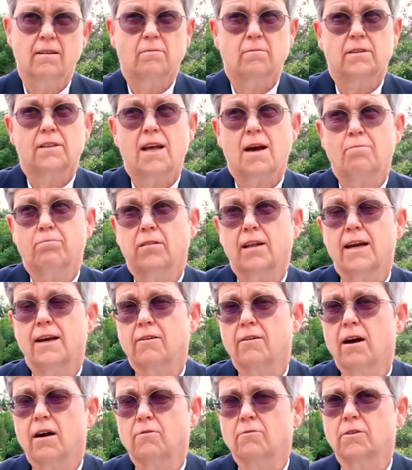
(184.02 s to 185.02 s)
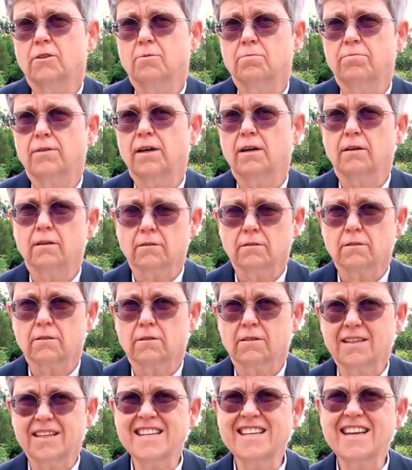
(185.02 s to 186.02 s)
But that playground was built
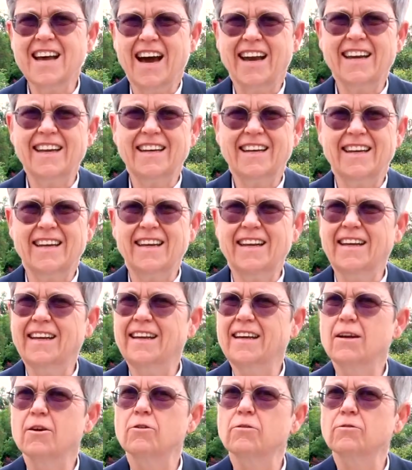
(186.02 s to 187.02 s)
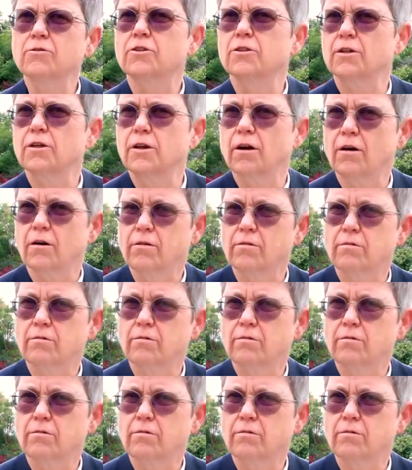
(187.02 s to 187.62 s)
90 years ago,